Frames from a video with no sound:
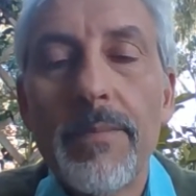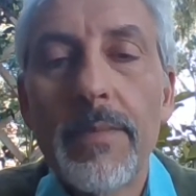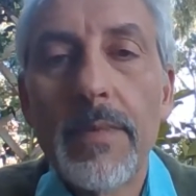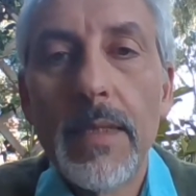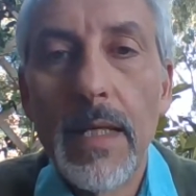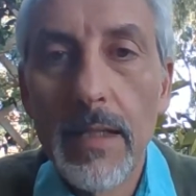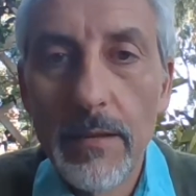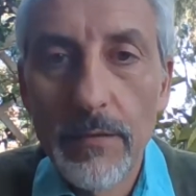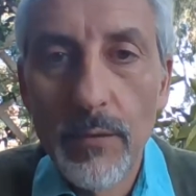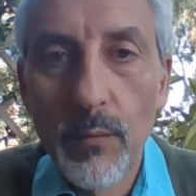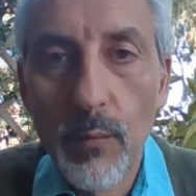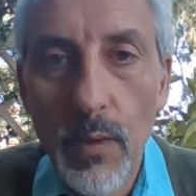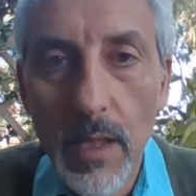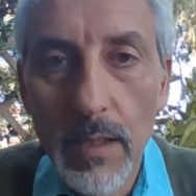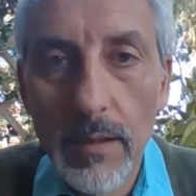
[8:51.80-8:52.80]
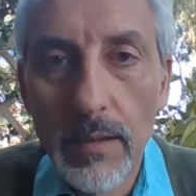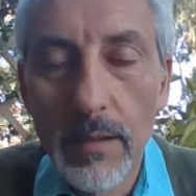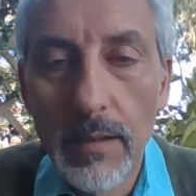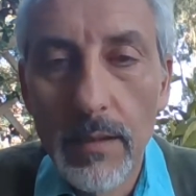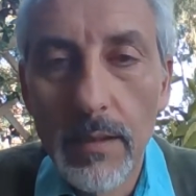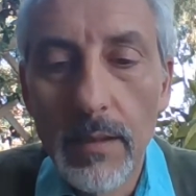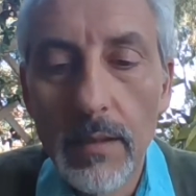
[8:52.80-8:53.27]
That is the one
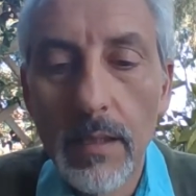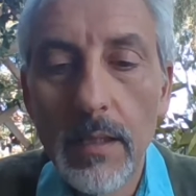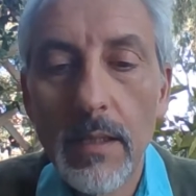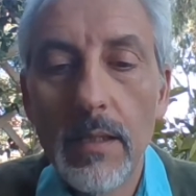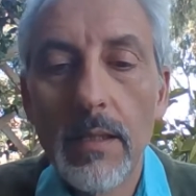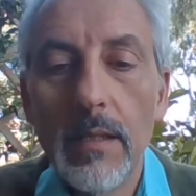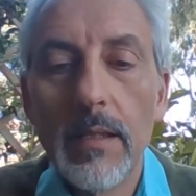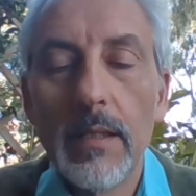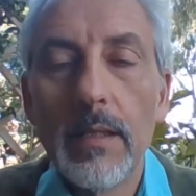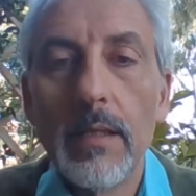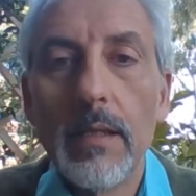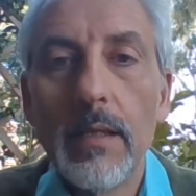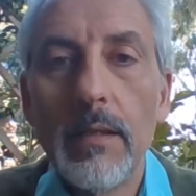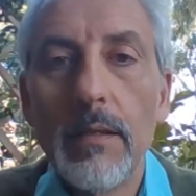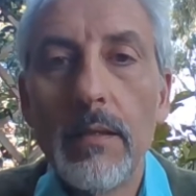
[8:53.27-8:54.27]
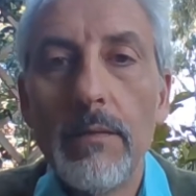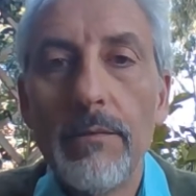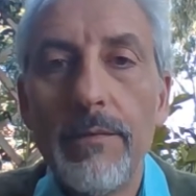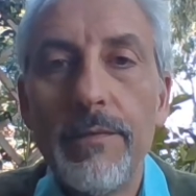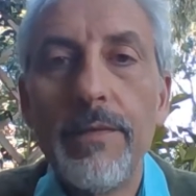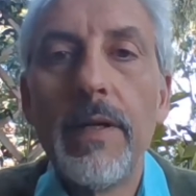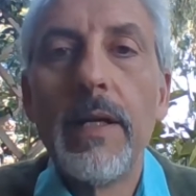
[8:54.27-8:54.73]

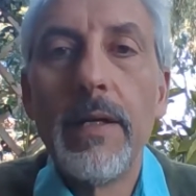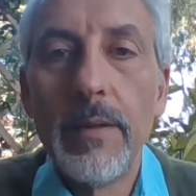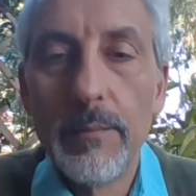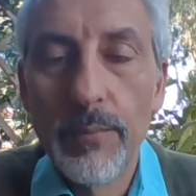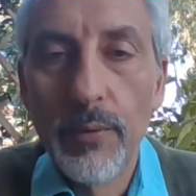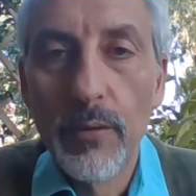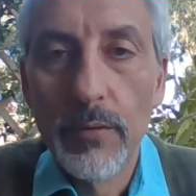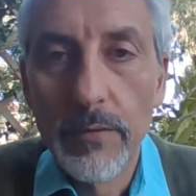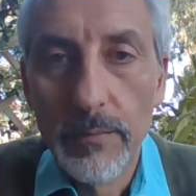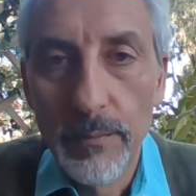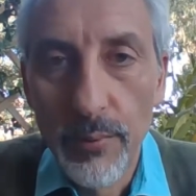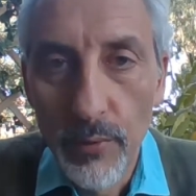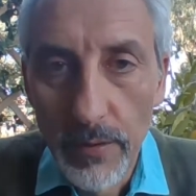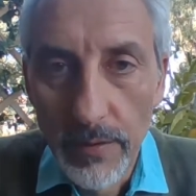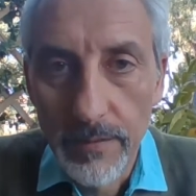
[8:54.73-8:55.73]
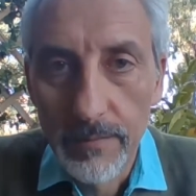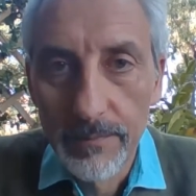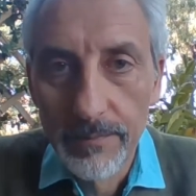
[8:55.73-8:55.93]
very important point.